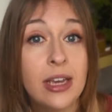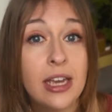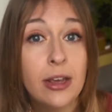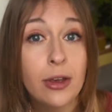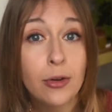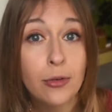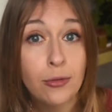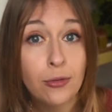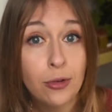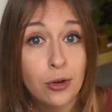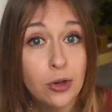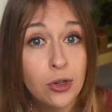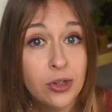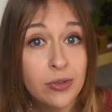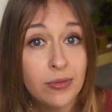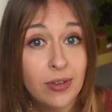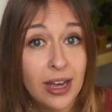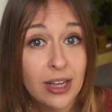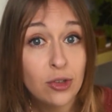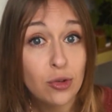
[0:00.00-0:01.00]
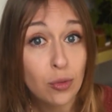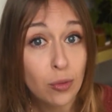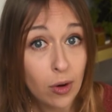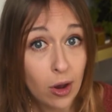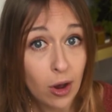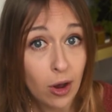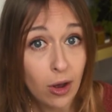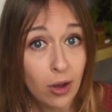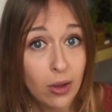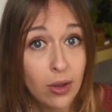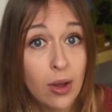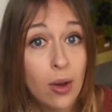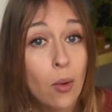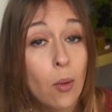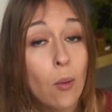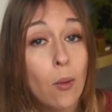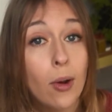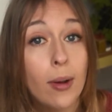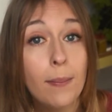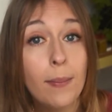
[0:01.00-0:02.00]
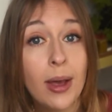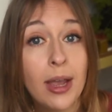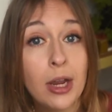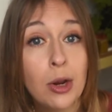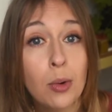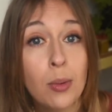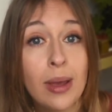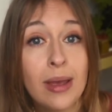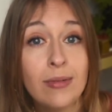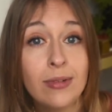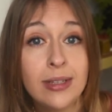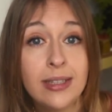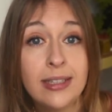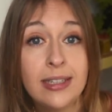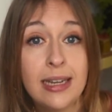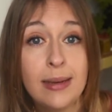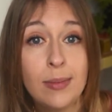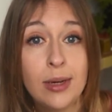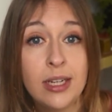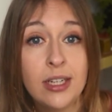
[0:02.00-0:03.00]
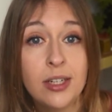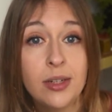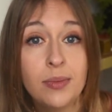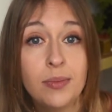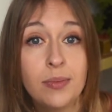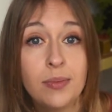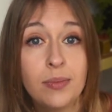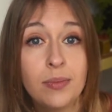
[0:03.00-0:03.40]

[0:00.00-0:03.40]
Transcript: eat your fruit and veg raw or microwave or steam it.